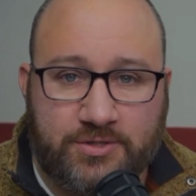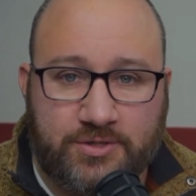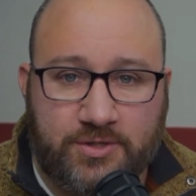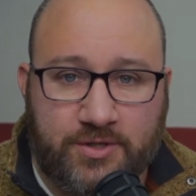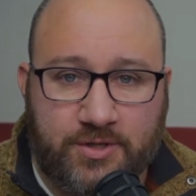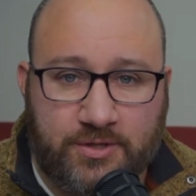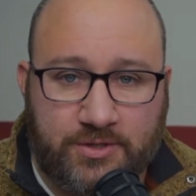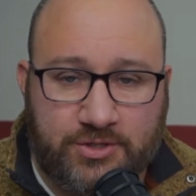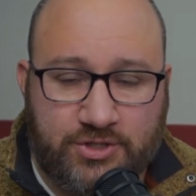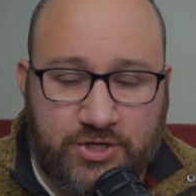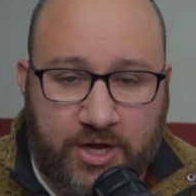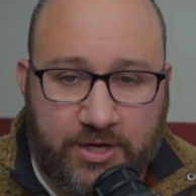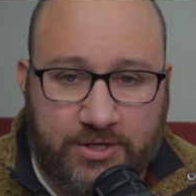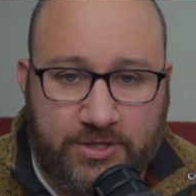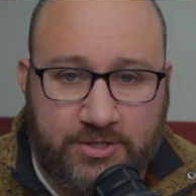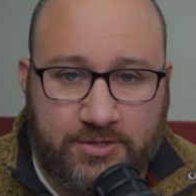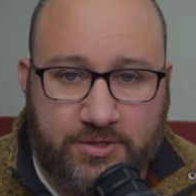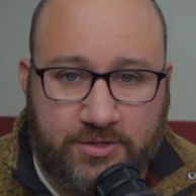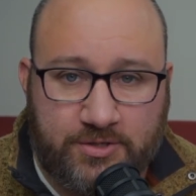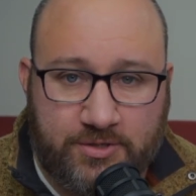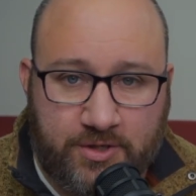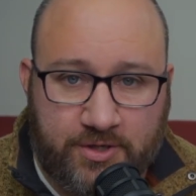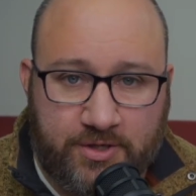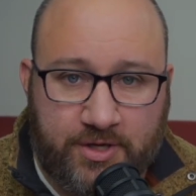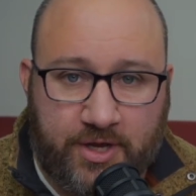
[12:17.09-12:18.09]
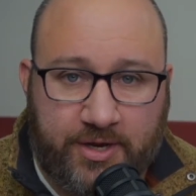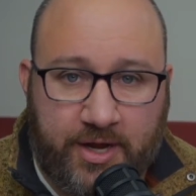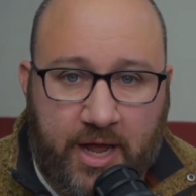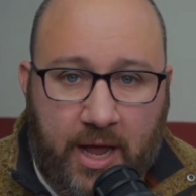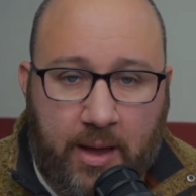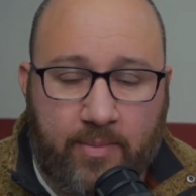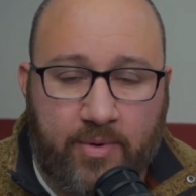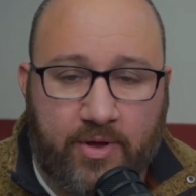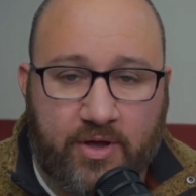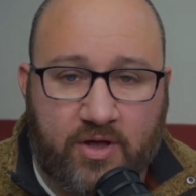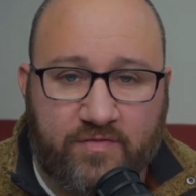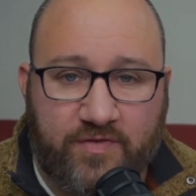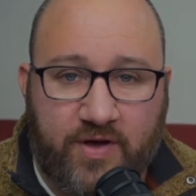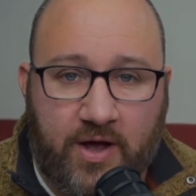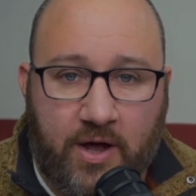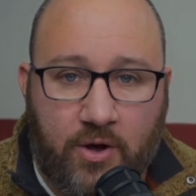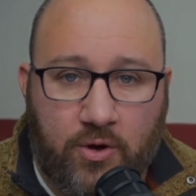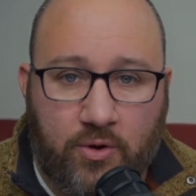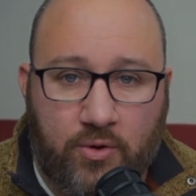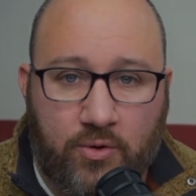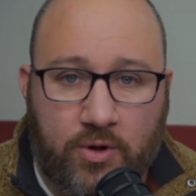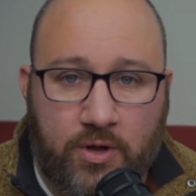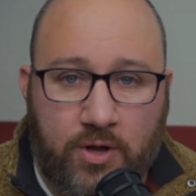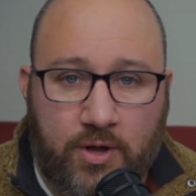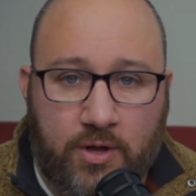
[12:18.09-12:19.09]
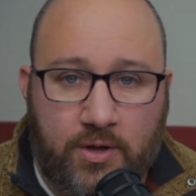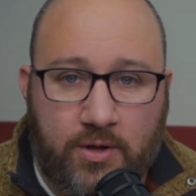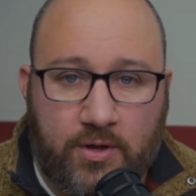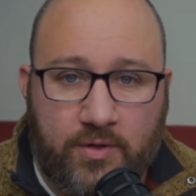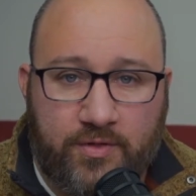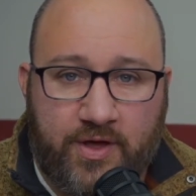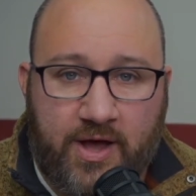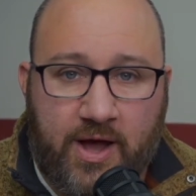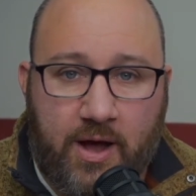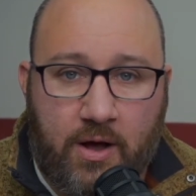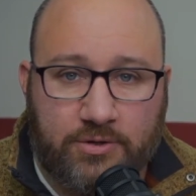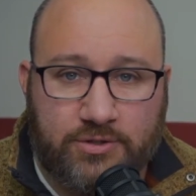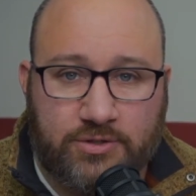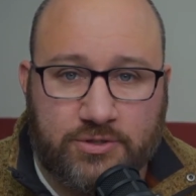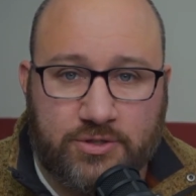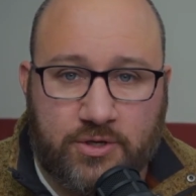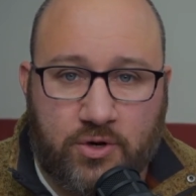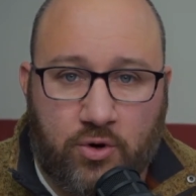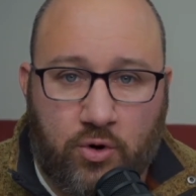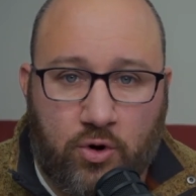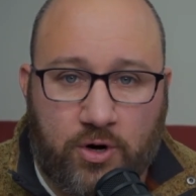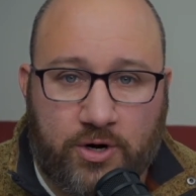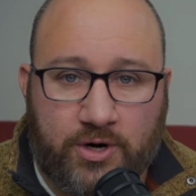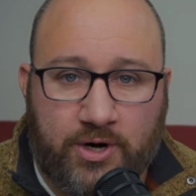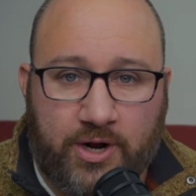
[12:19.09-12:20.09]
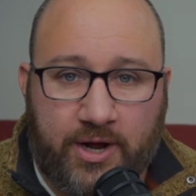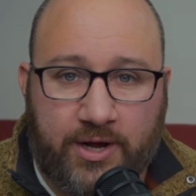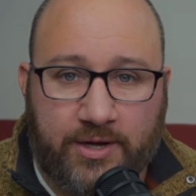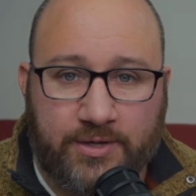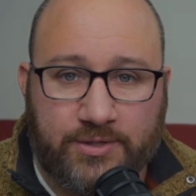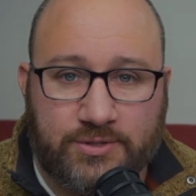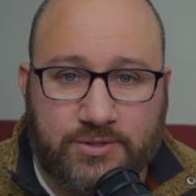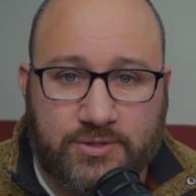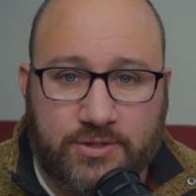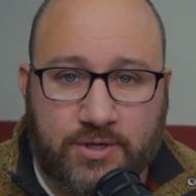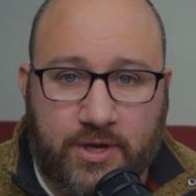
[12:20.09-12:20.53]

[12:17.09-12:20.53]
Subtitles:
the dynamic of how the House is going to organize.